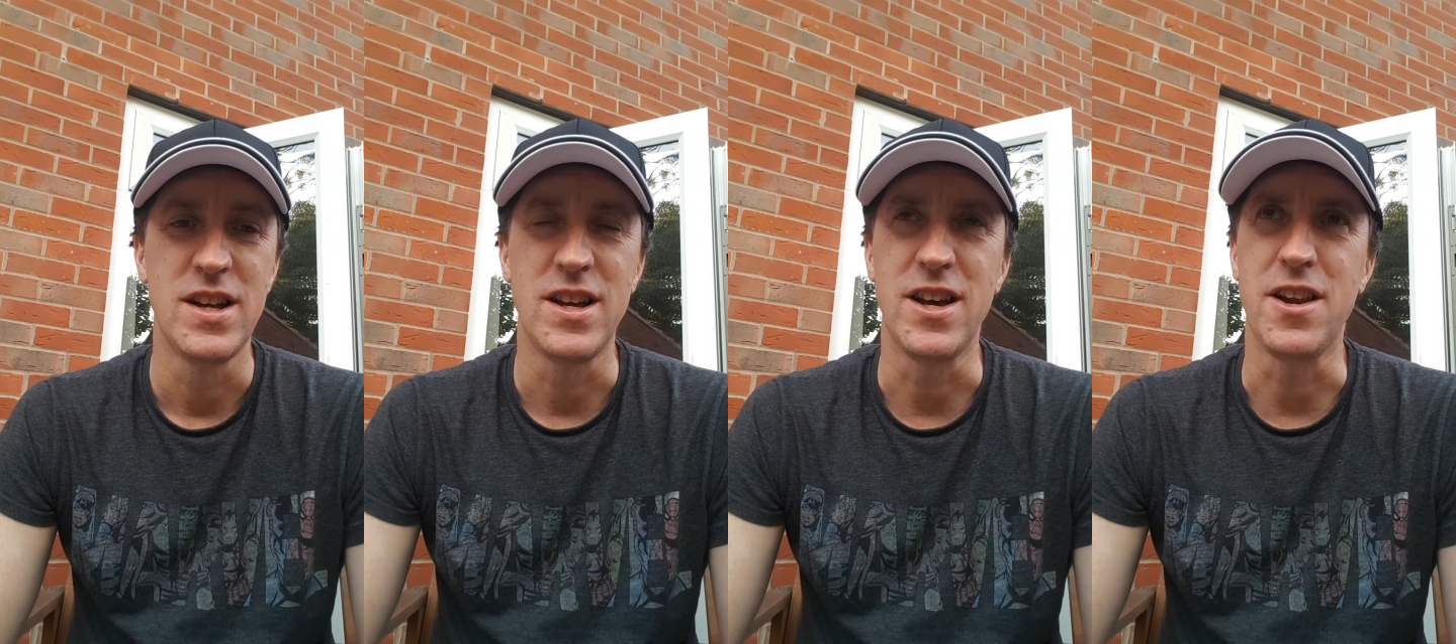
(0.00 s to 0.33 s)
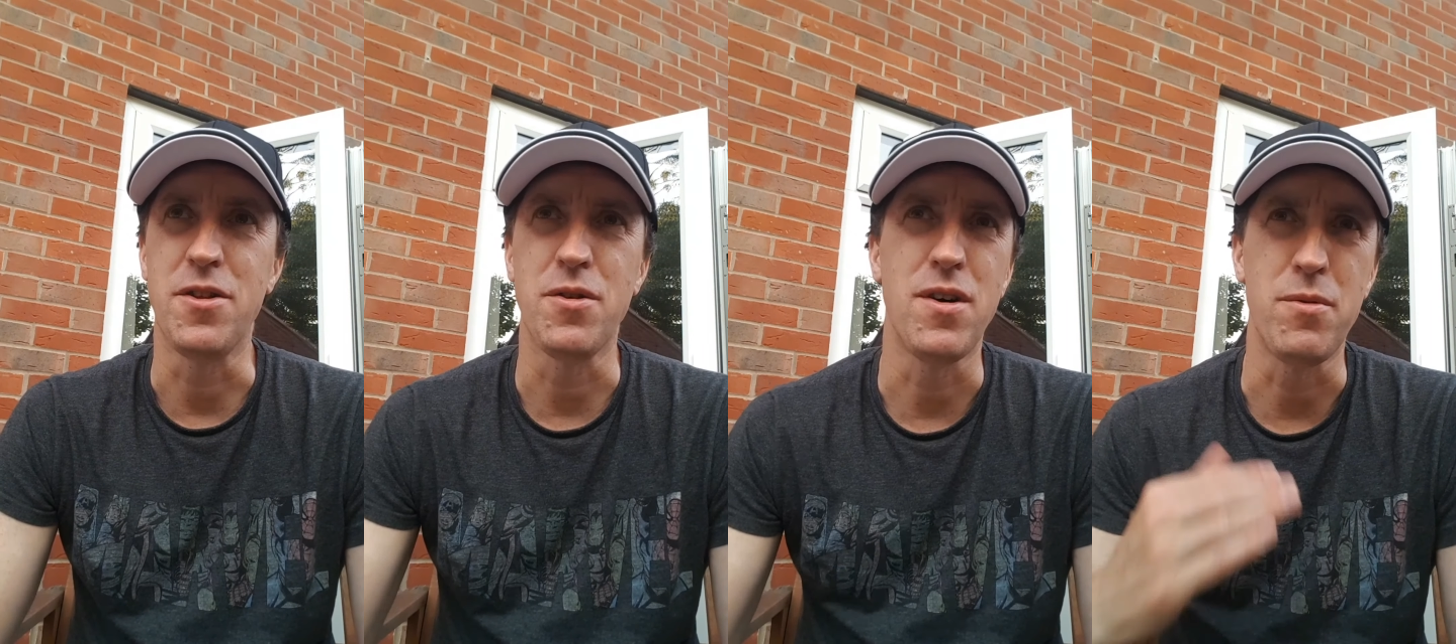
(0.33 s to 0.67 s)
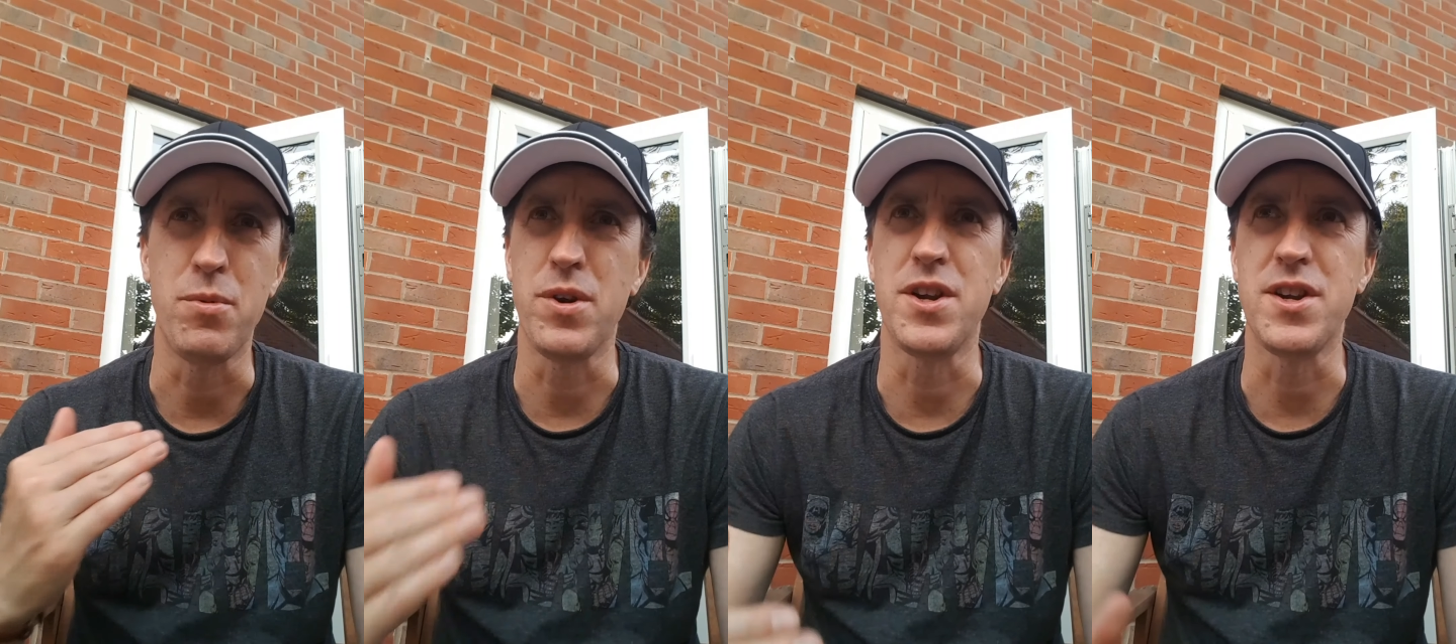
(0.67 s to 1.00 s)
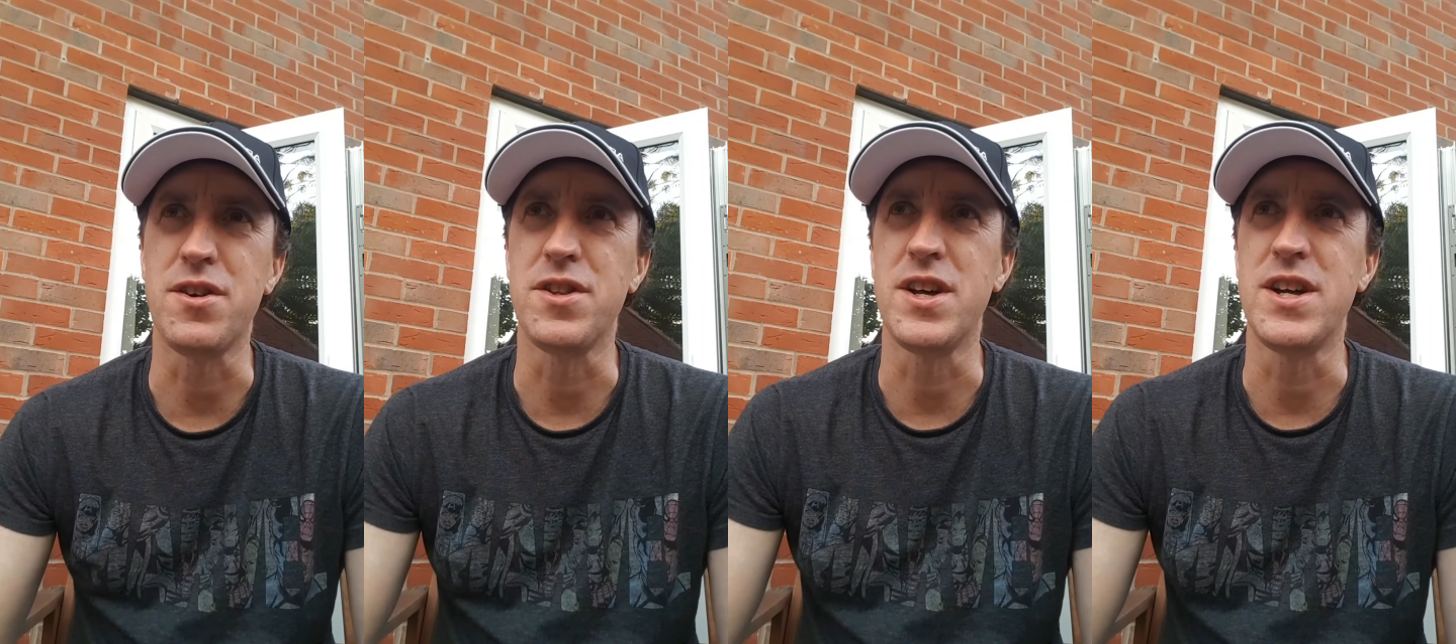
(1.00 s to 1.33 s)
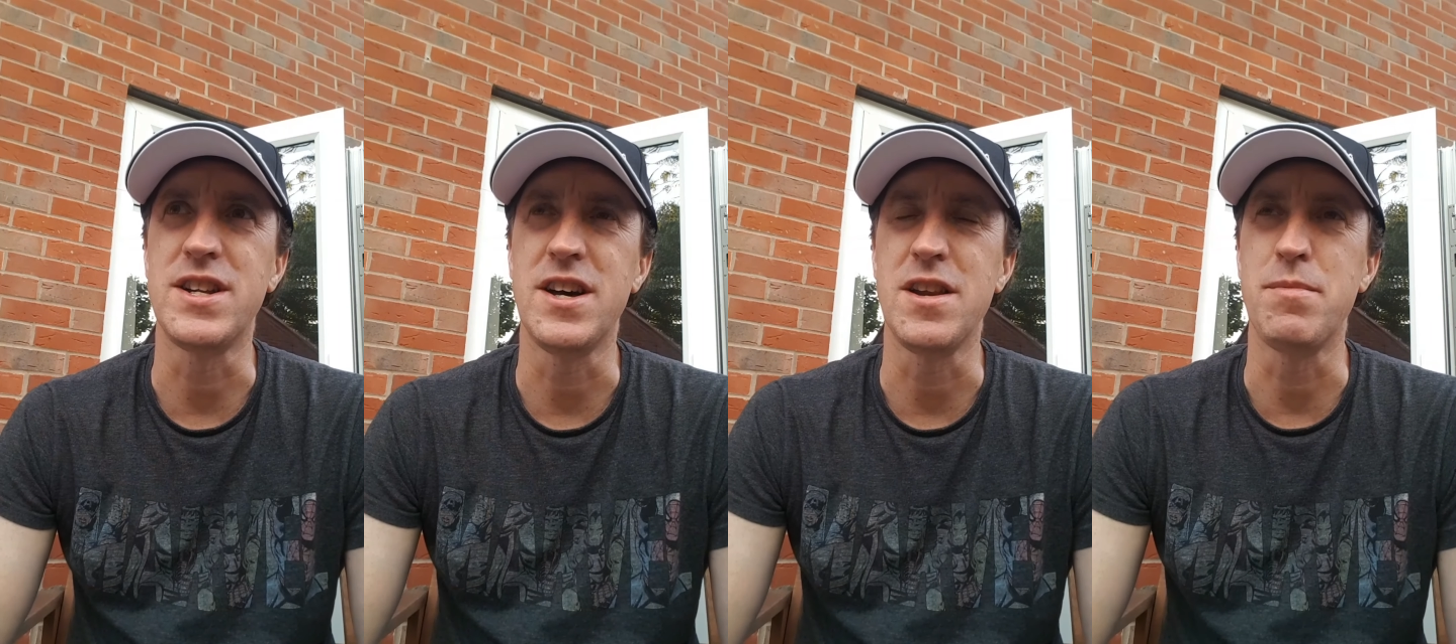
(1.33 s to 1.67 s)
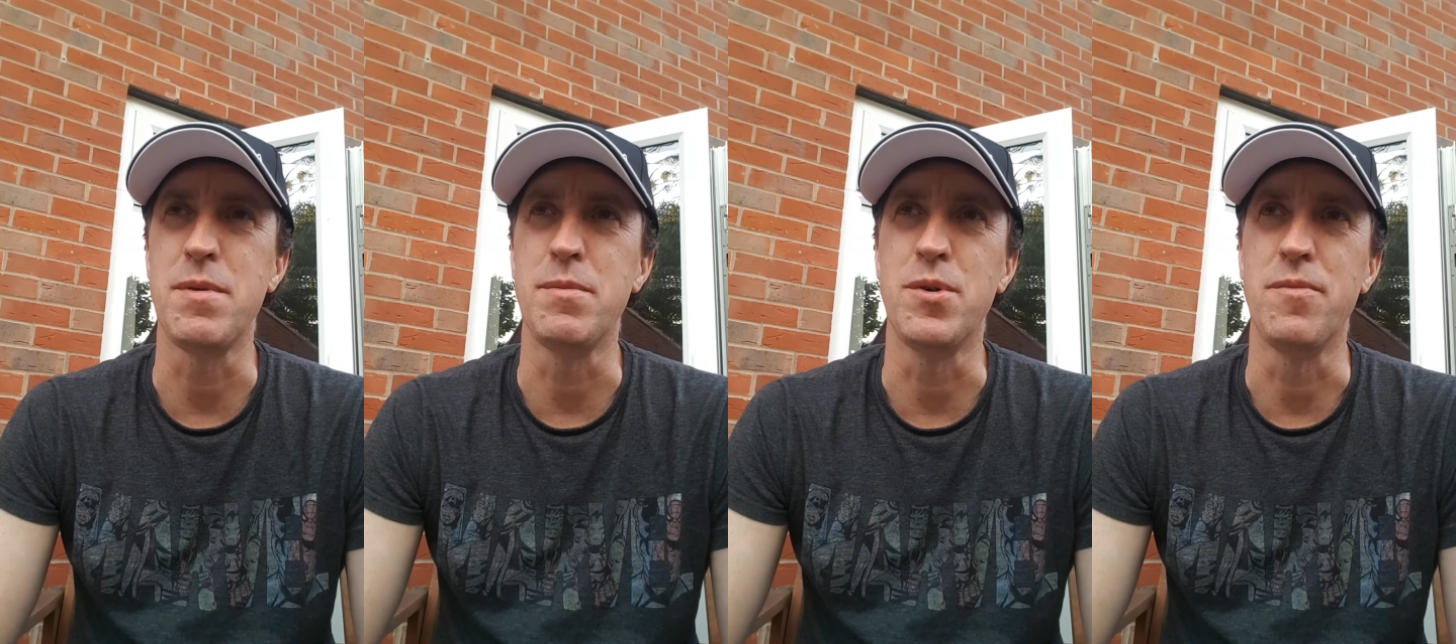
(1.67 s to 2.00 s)
You know, thought I would have dulled that down a
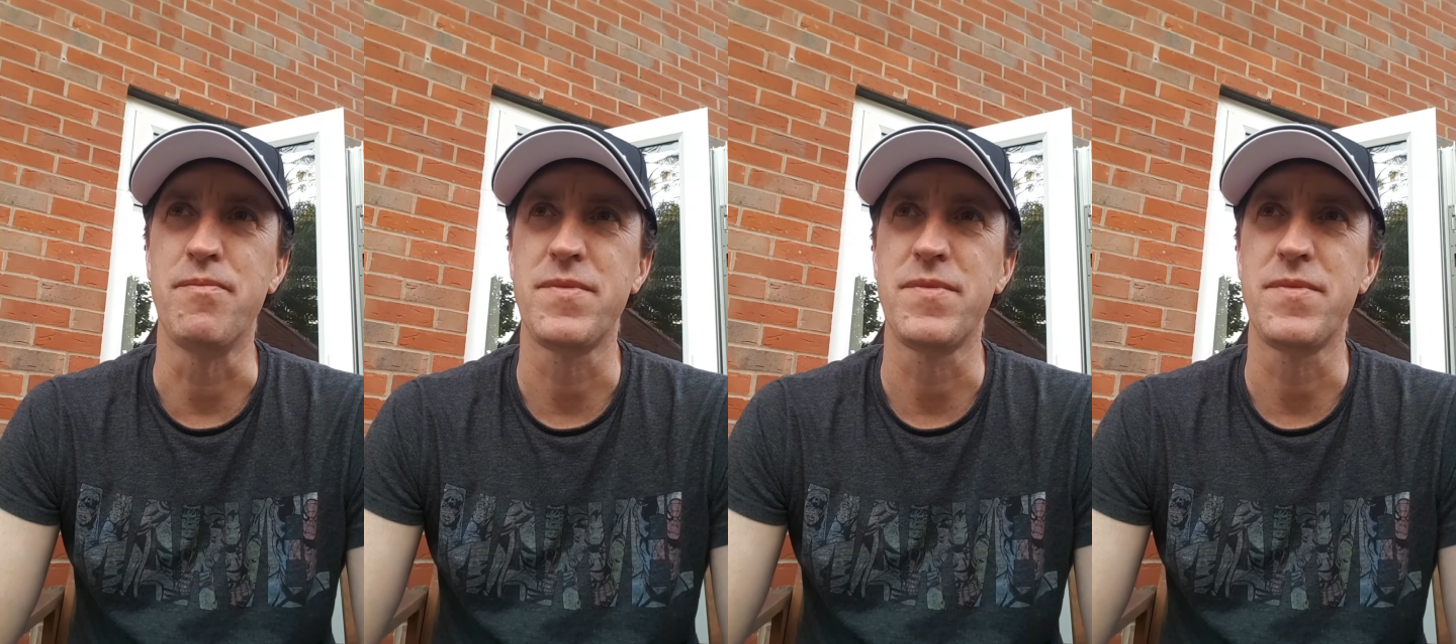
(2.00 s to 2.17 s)
bit more.